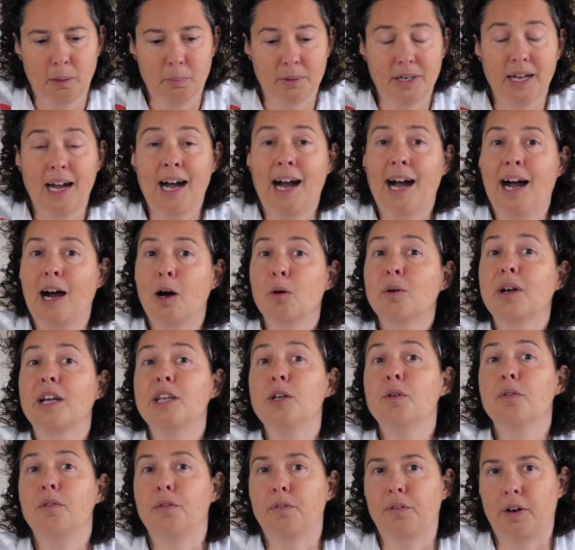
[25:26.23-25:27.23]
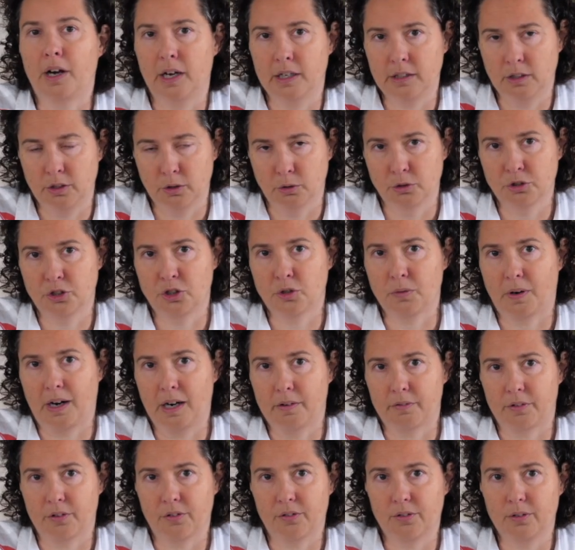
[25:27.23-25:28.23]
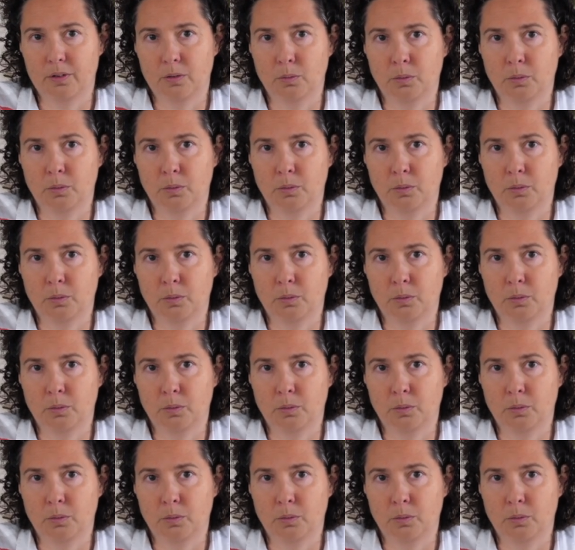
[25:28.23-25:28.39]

but how can you find those drivers?